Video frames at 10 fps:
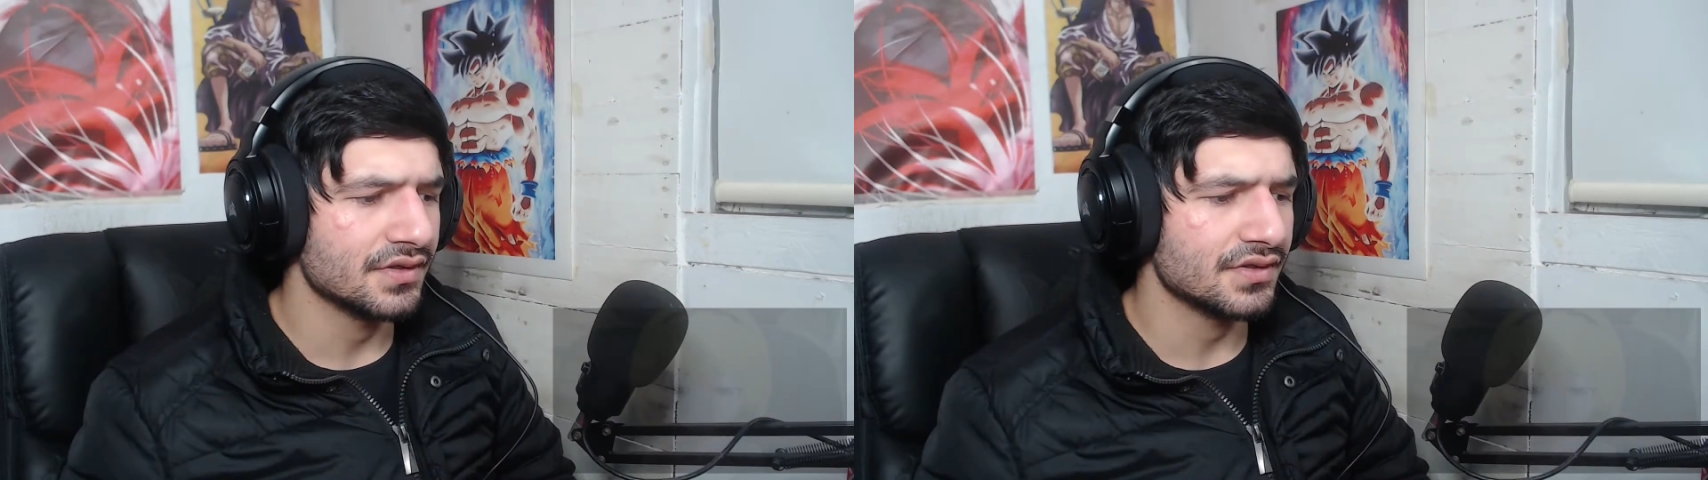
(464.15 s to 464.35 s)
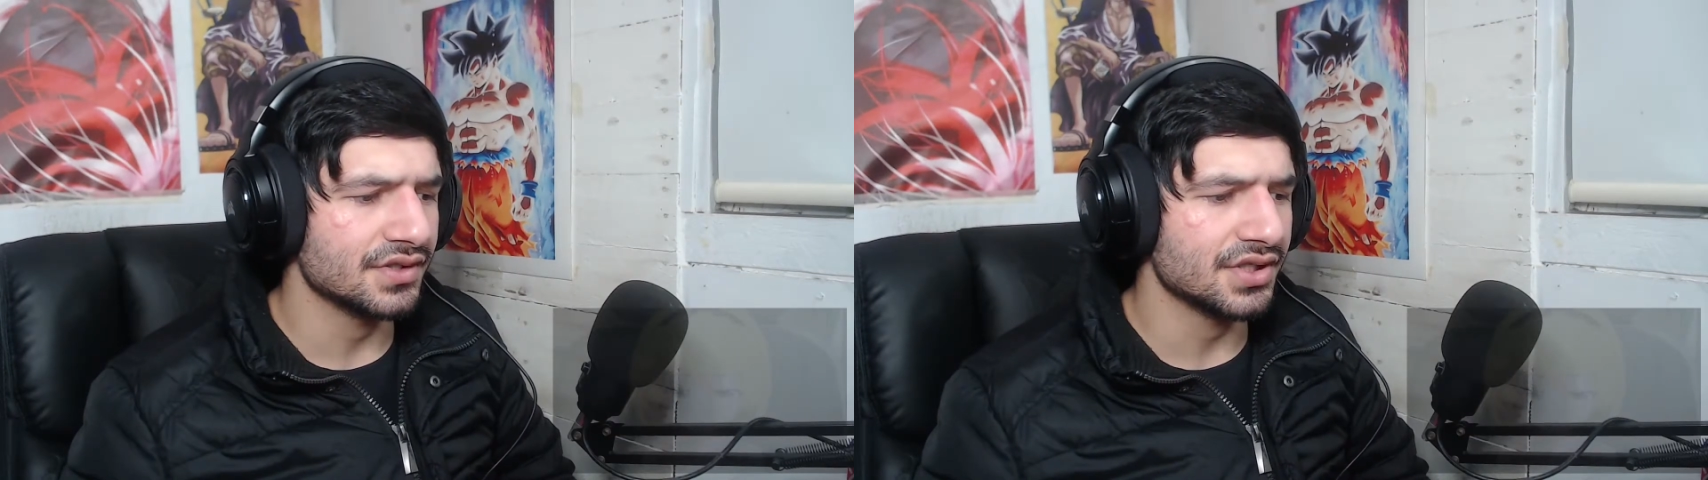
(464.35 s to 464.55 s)

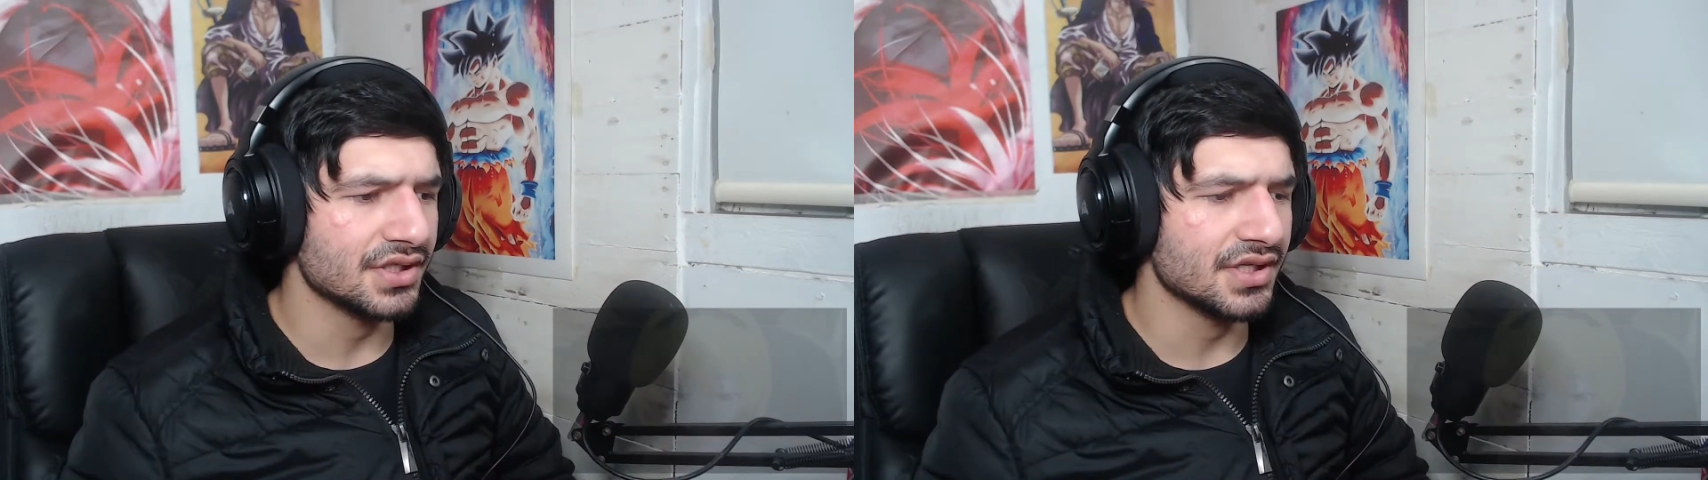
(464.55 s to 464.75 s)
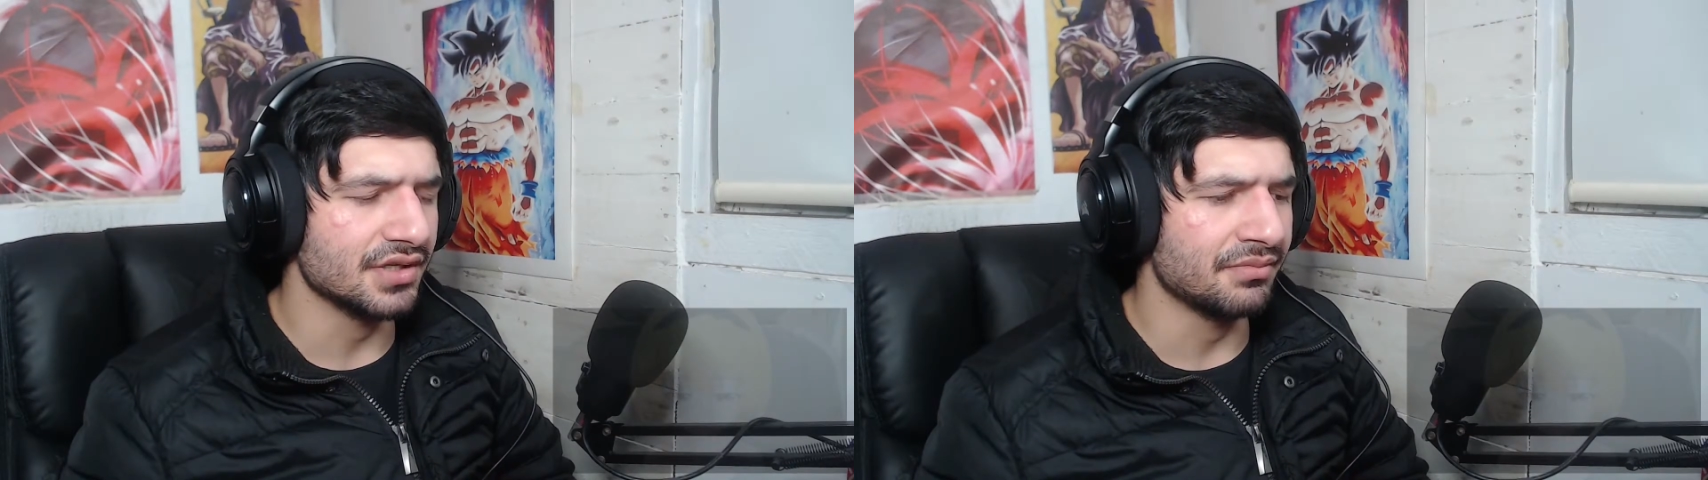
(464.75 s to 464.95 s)
So
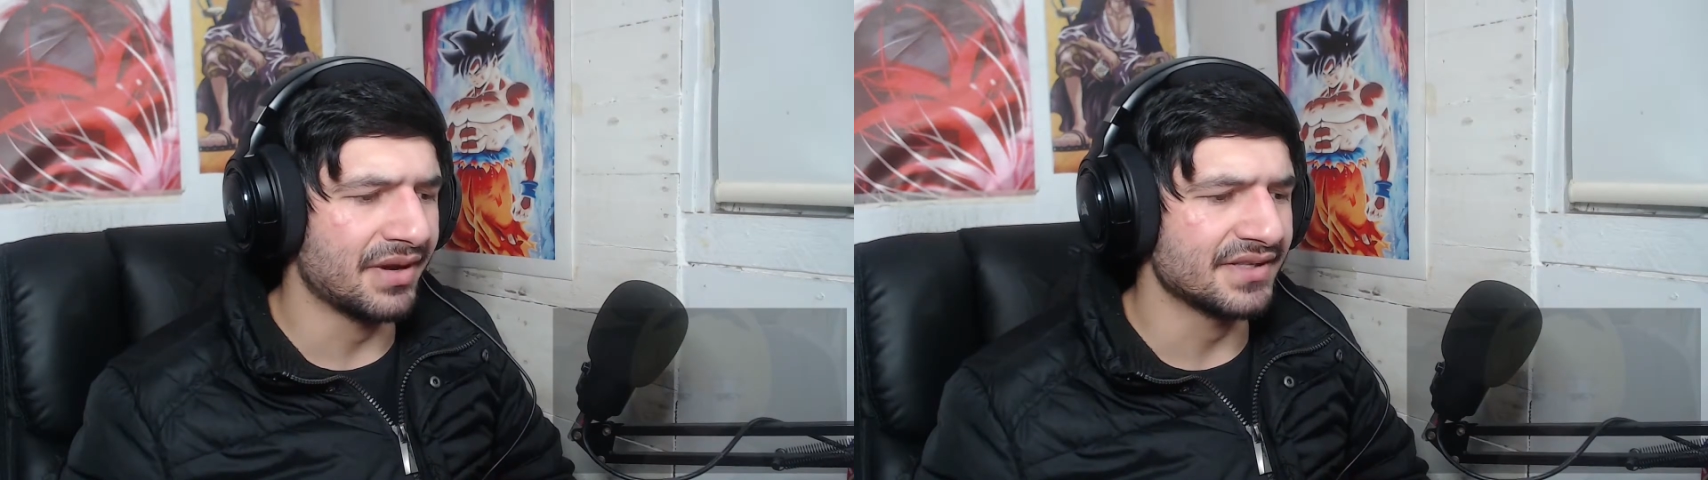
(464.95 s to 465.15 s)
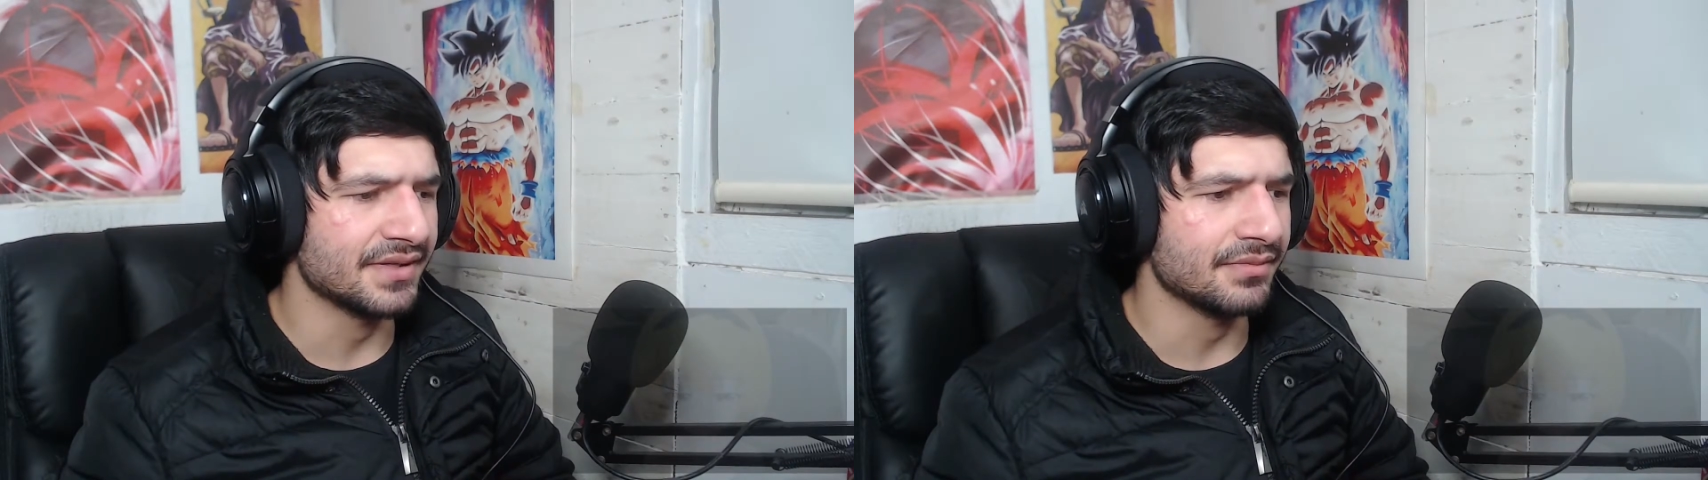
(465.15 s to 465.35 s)
she's here to
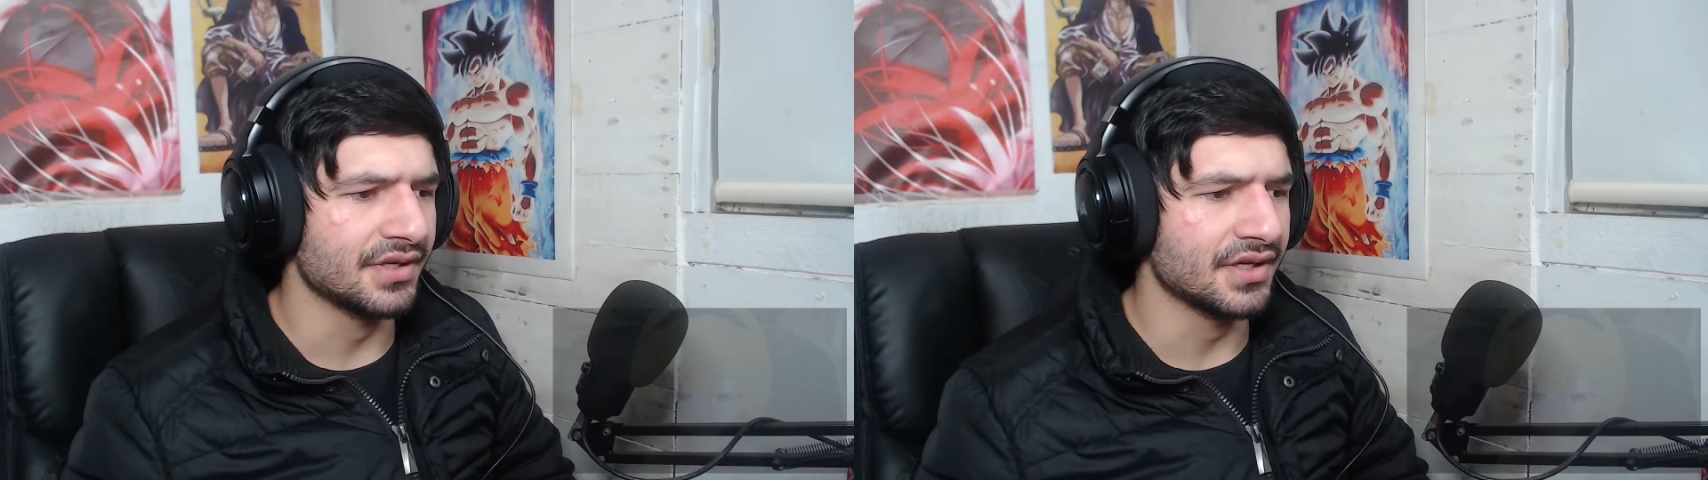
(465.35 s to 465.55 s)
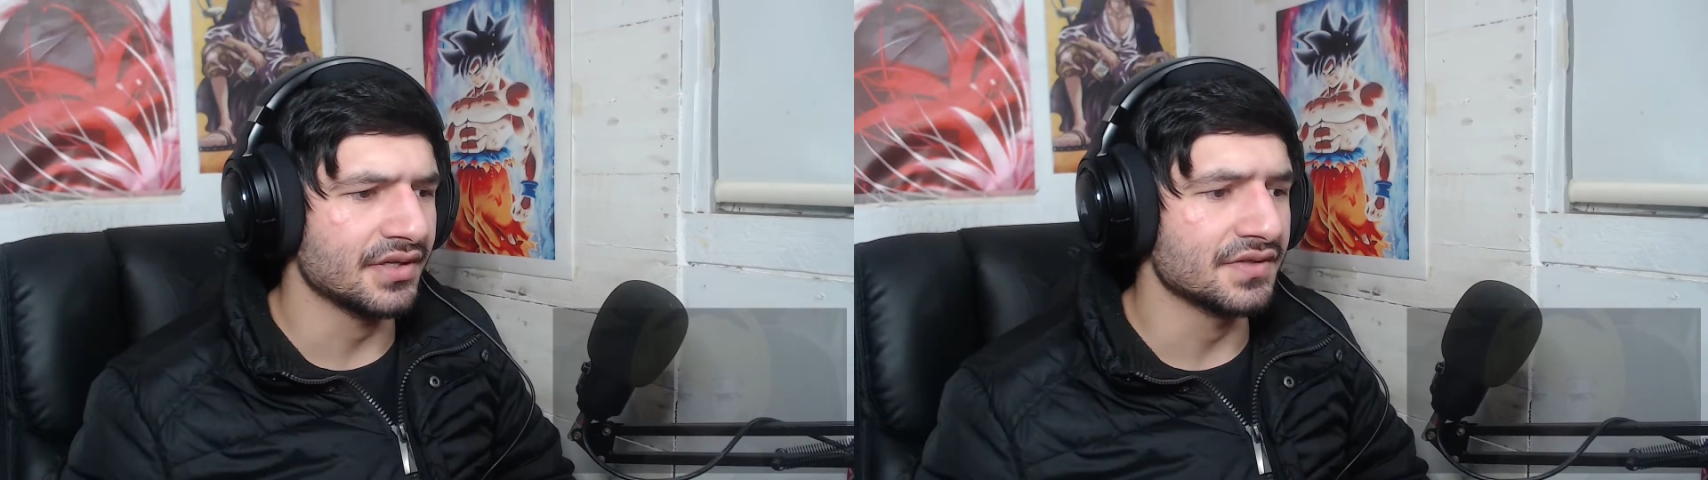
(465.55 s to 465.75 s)
buy
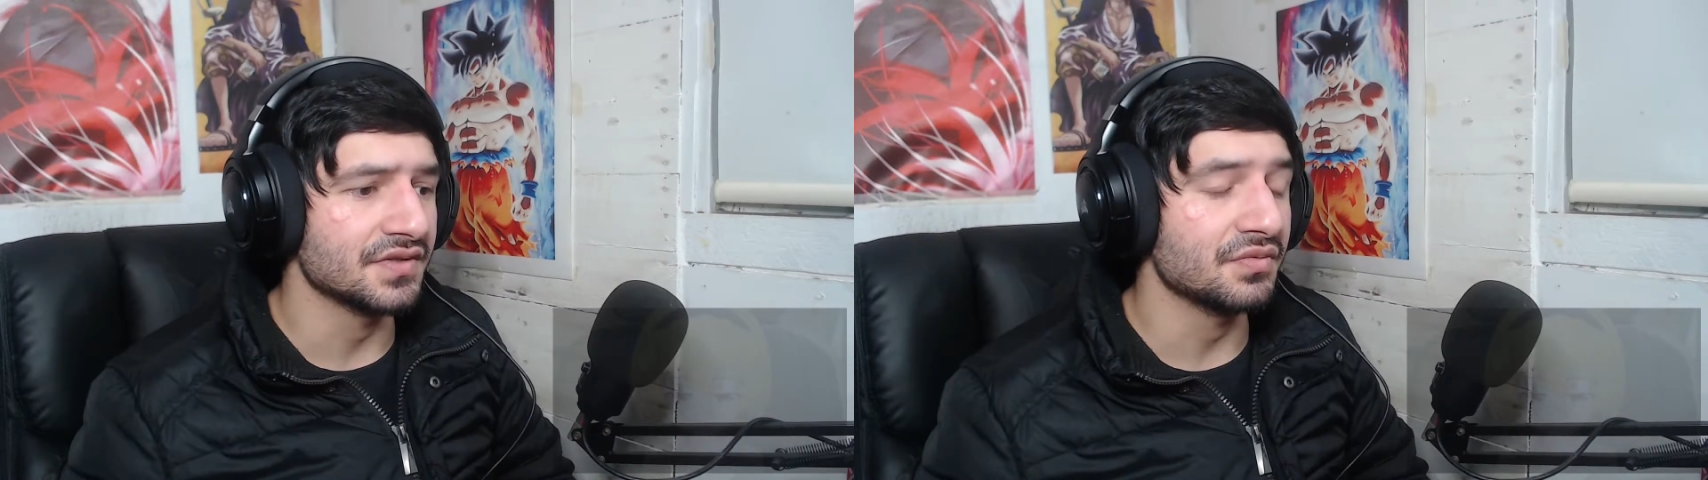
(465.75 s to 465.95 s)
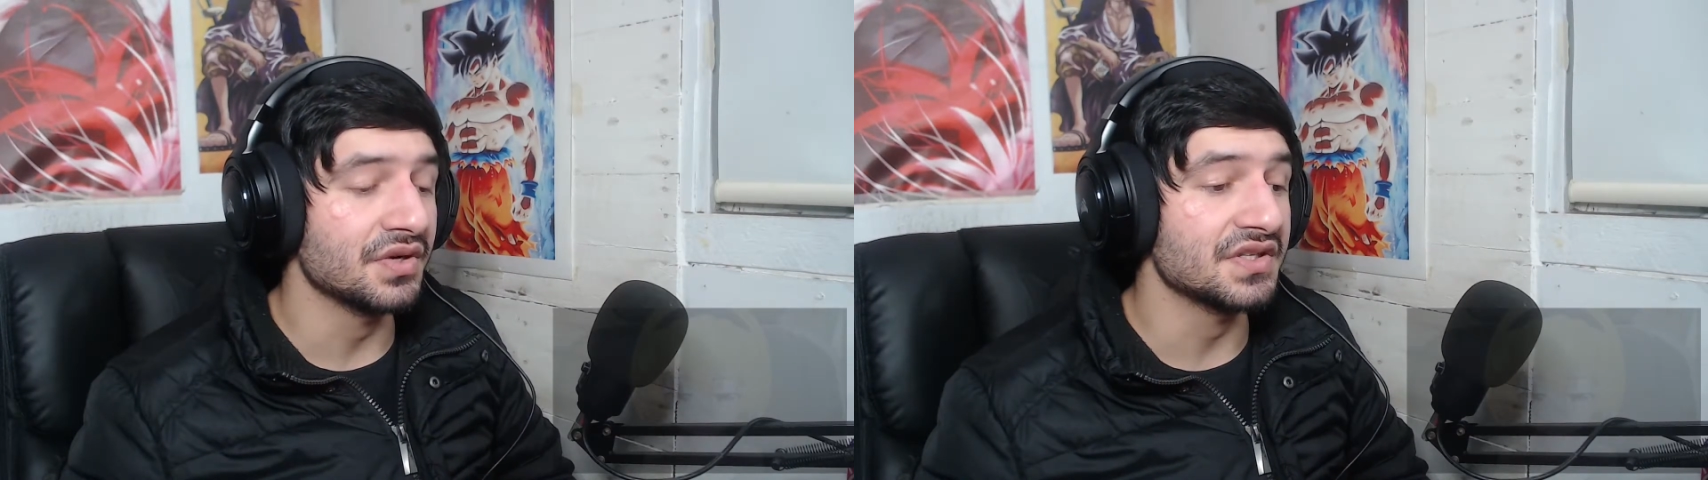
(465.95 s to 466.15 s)
something
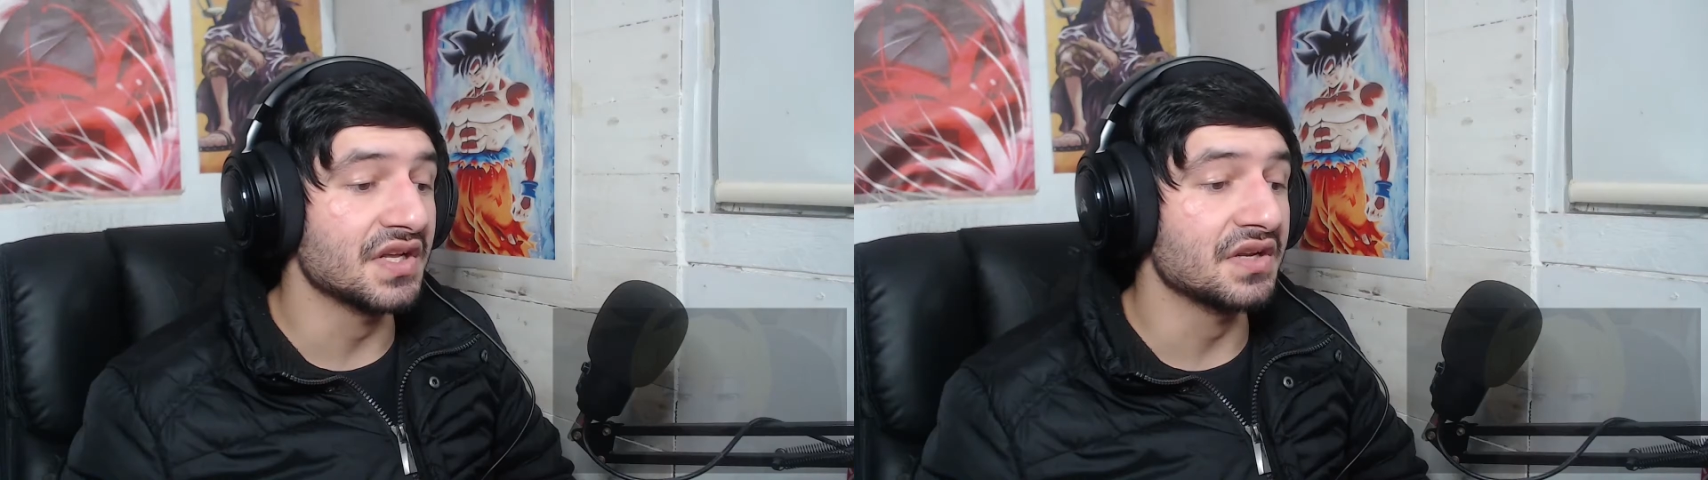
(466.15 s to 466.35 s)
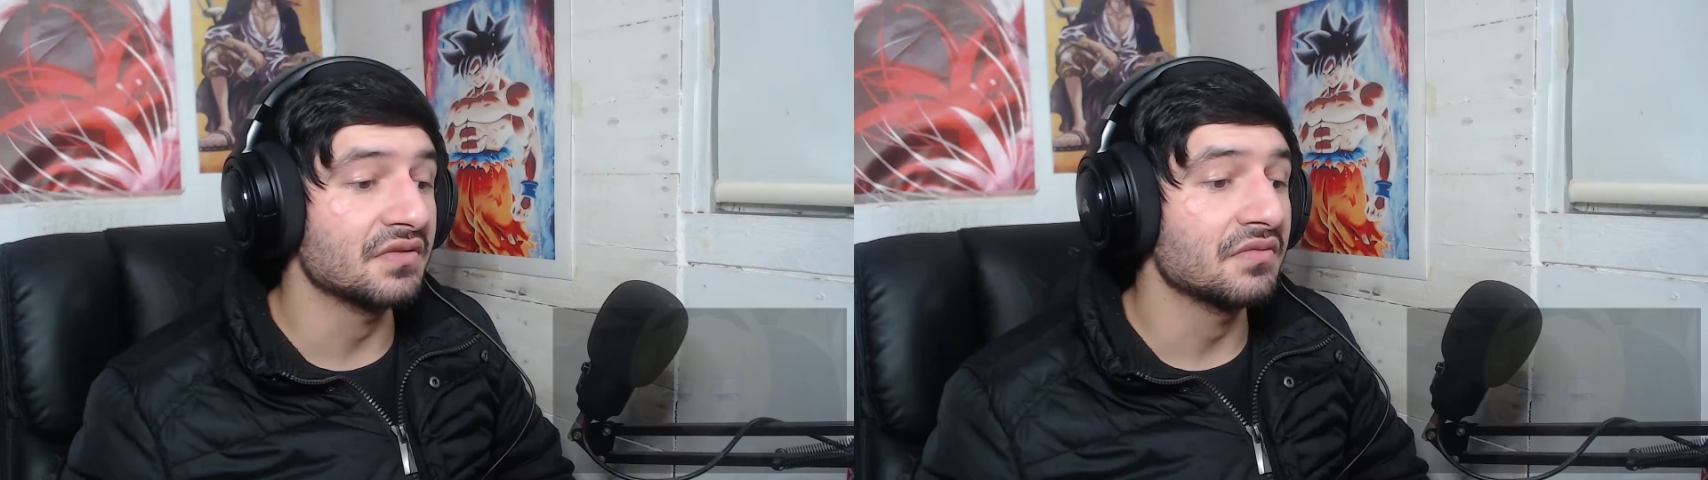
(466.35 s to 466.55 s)
else. What is
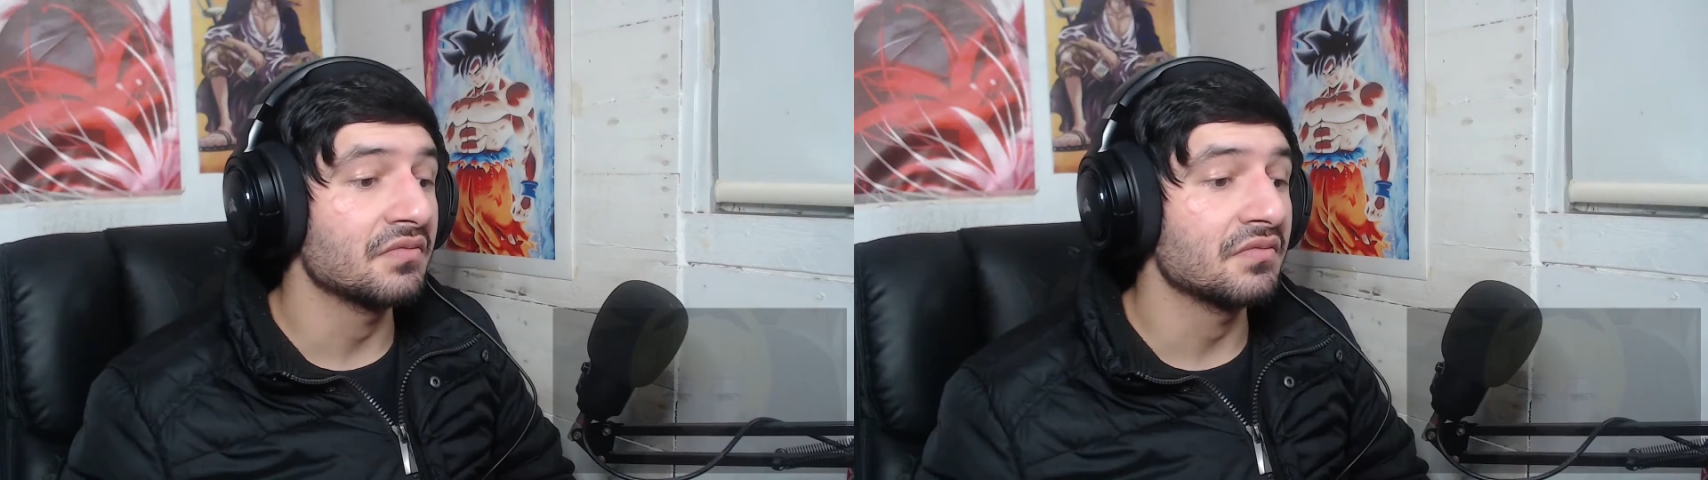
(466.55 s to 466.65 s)
that?